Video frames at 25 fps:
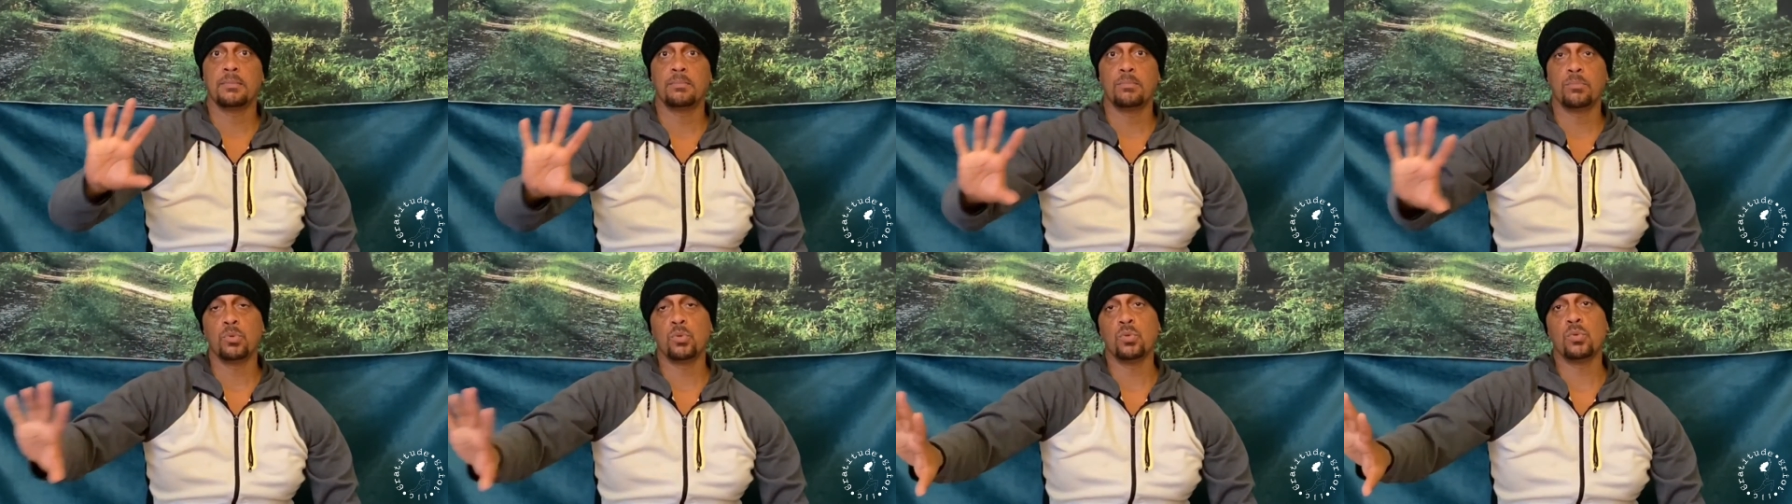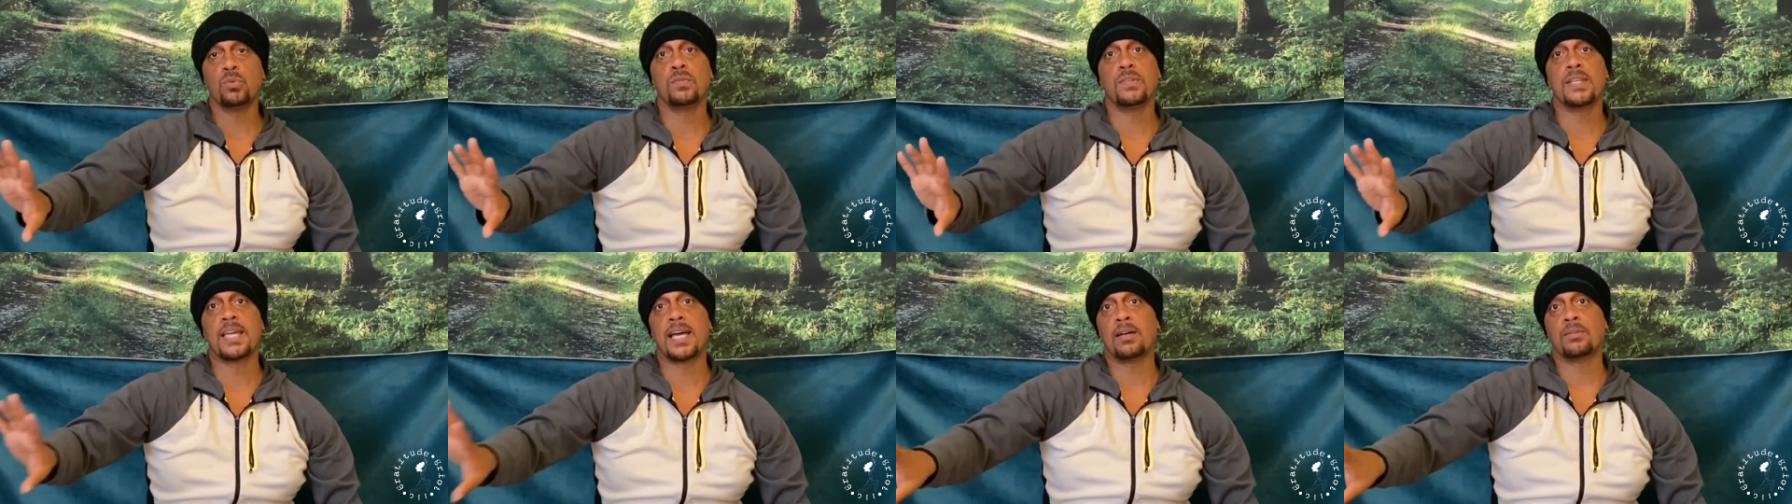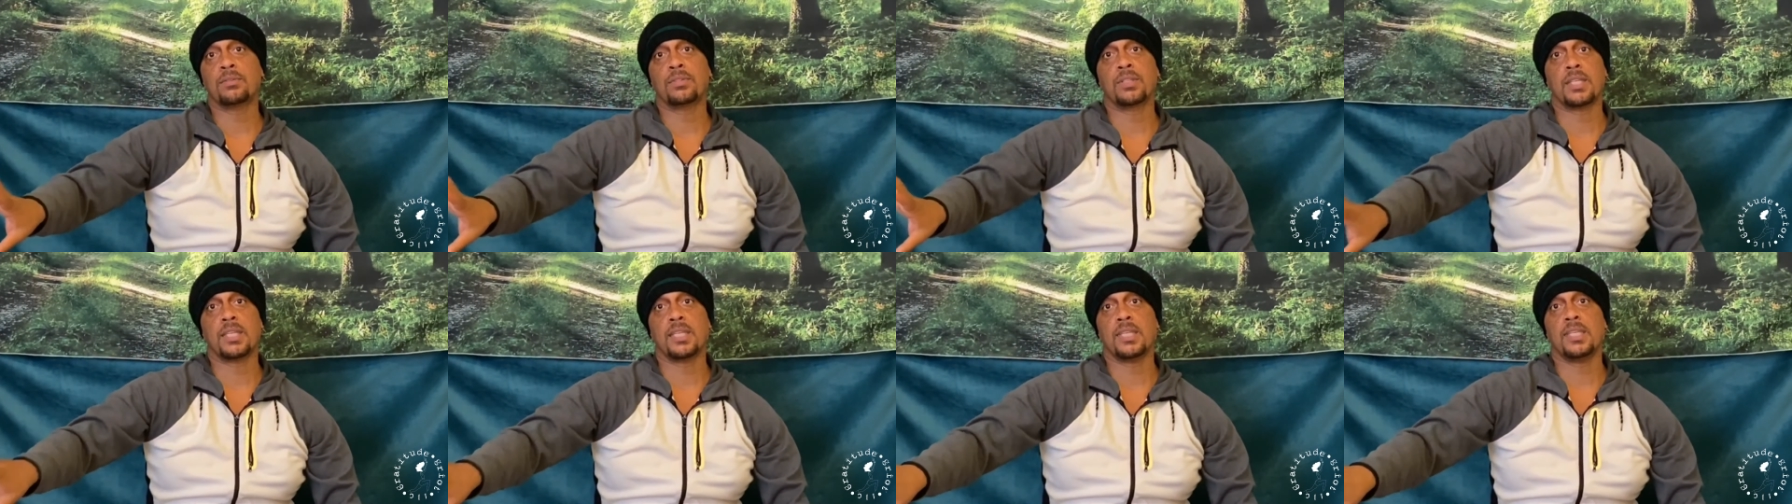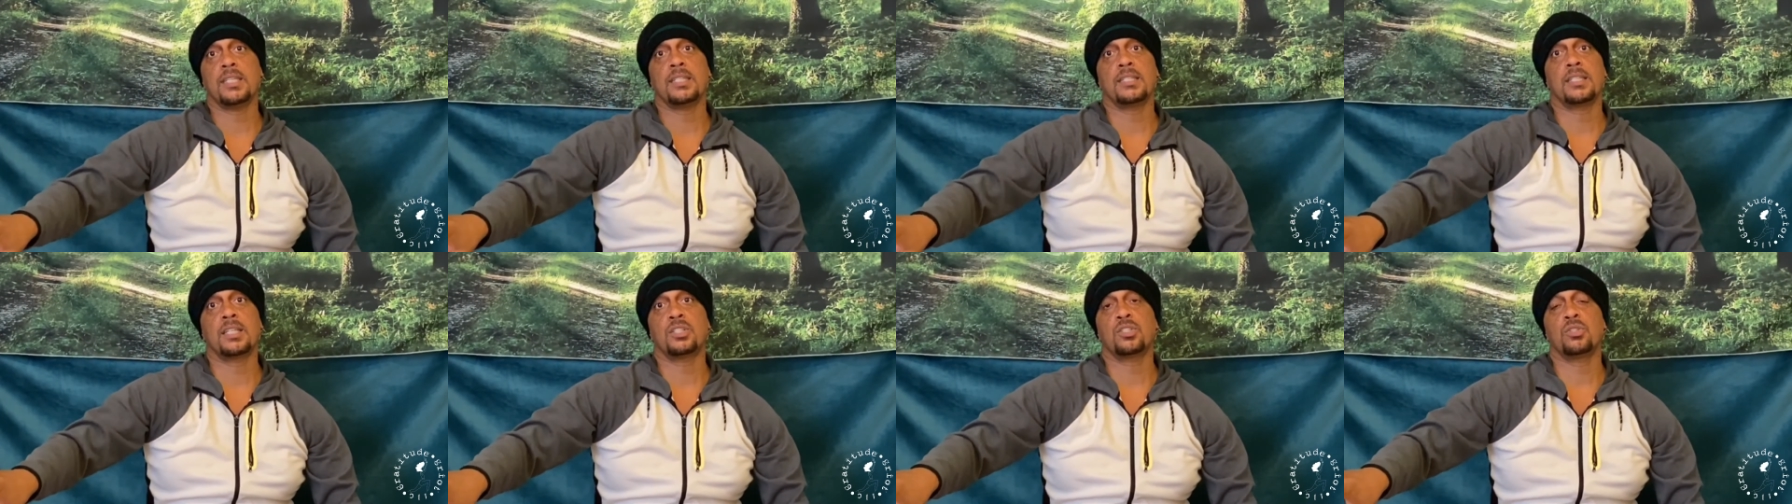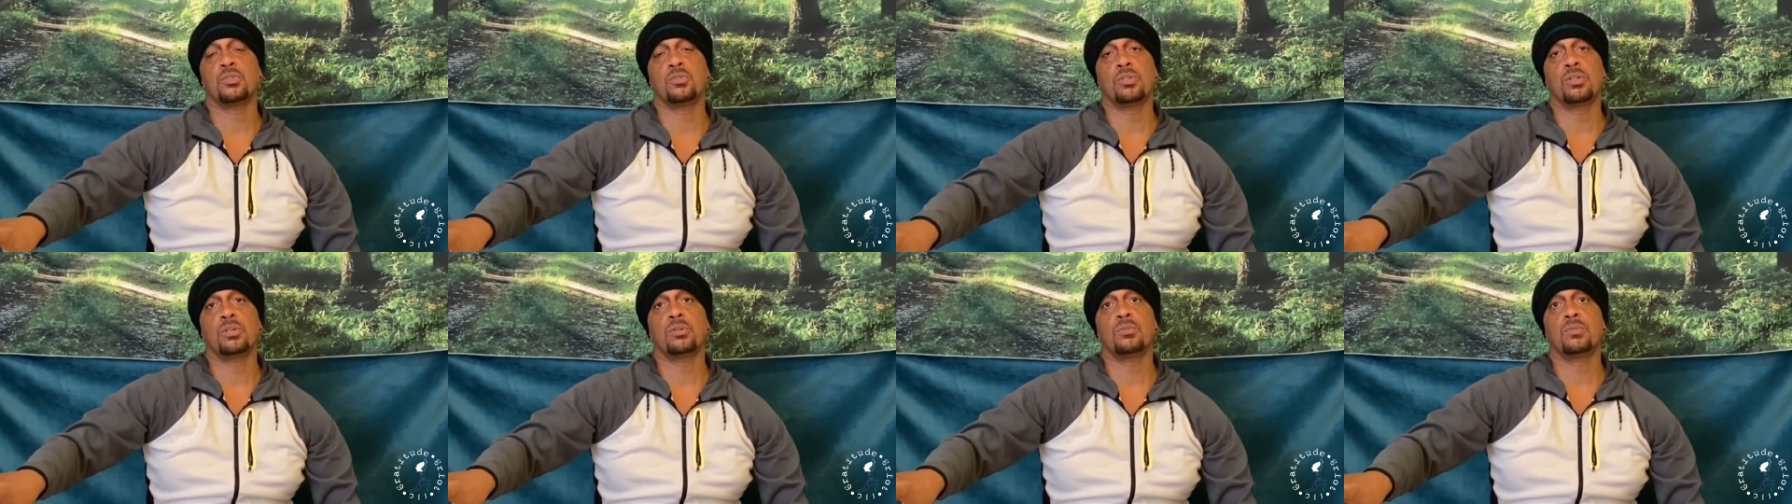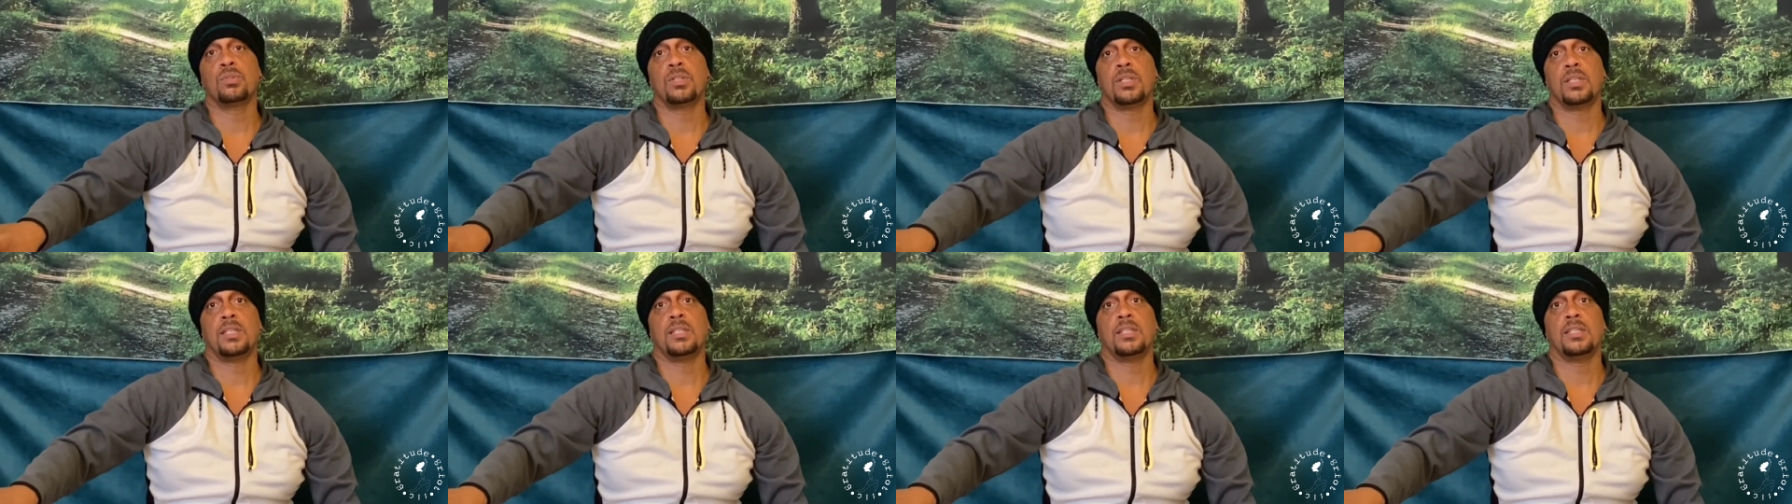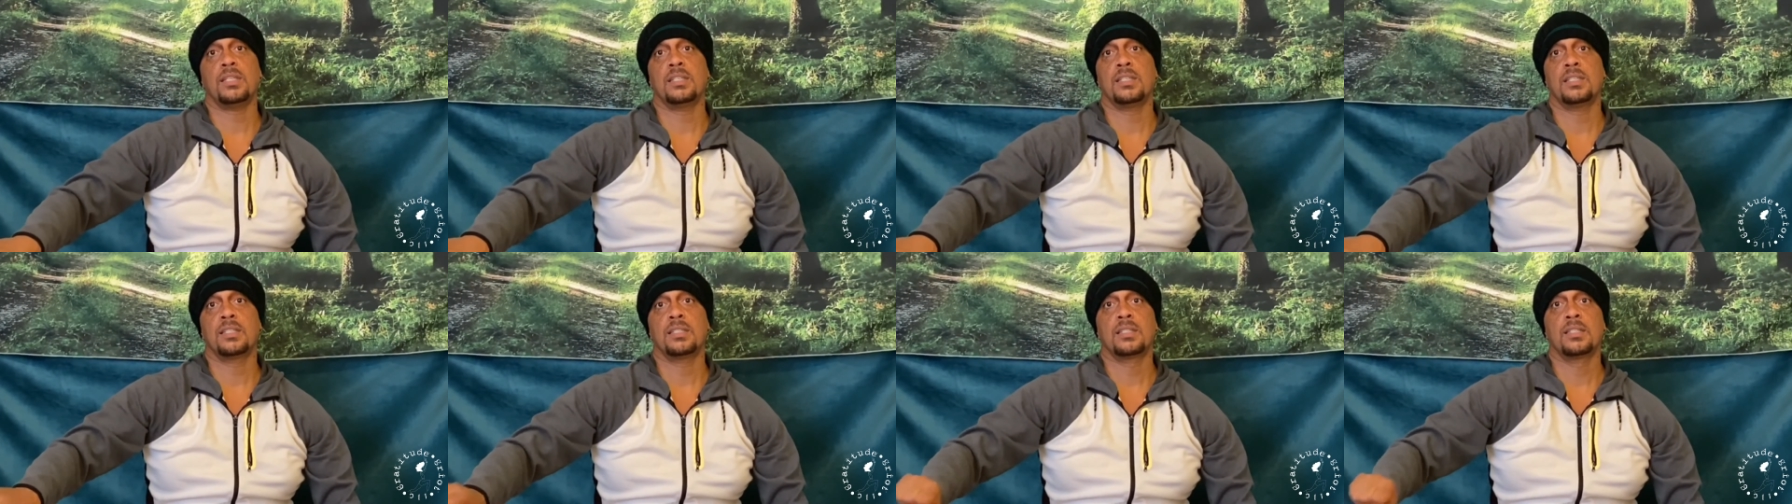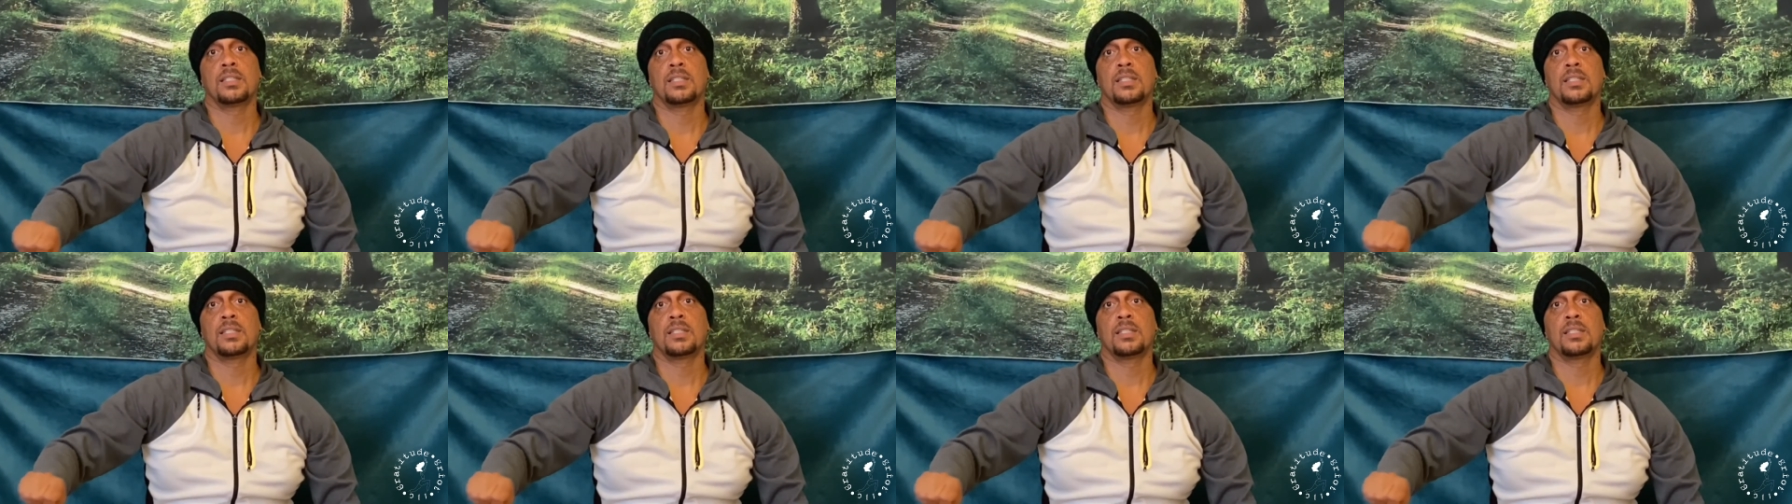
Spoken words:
moved out the heat that you don't need.